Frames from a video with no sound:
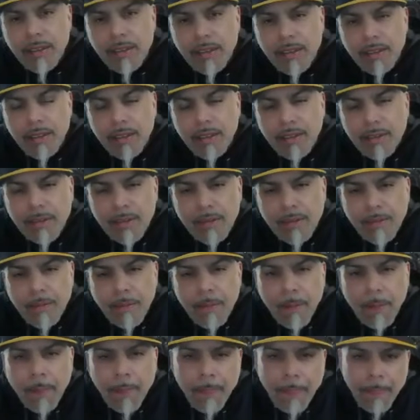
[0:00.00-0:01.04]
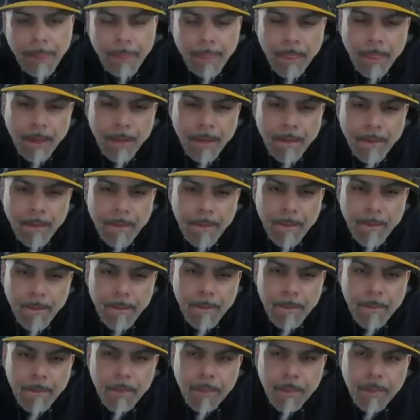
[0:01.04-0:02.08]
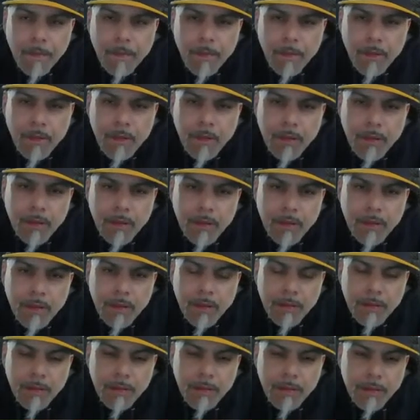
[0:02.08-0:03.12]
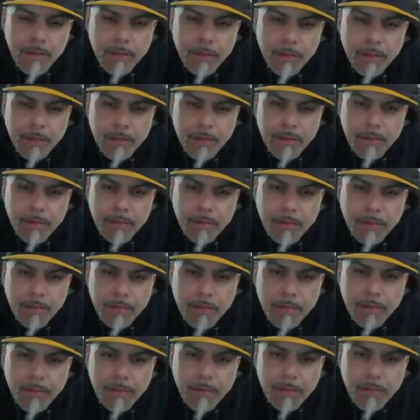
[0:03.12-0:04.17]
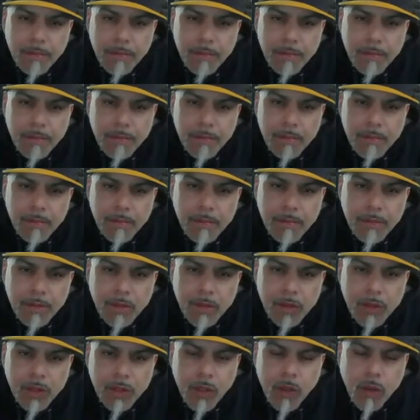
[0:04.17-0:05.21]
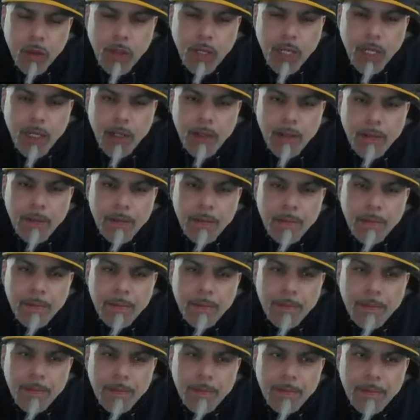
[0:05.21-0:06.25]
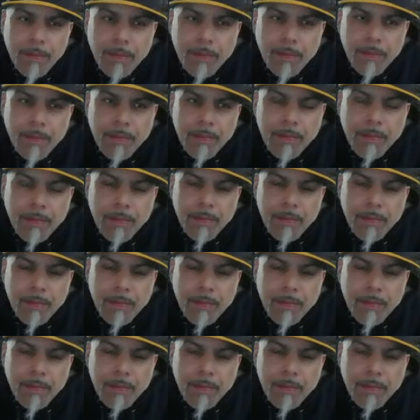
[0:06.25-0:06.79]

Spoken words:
No words are spoken by the person on screen.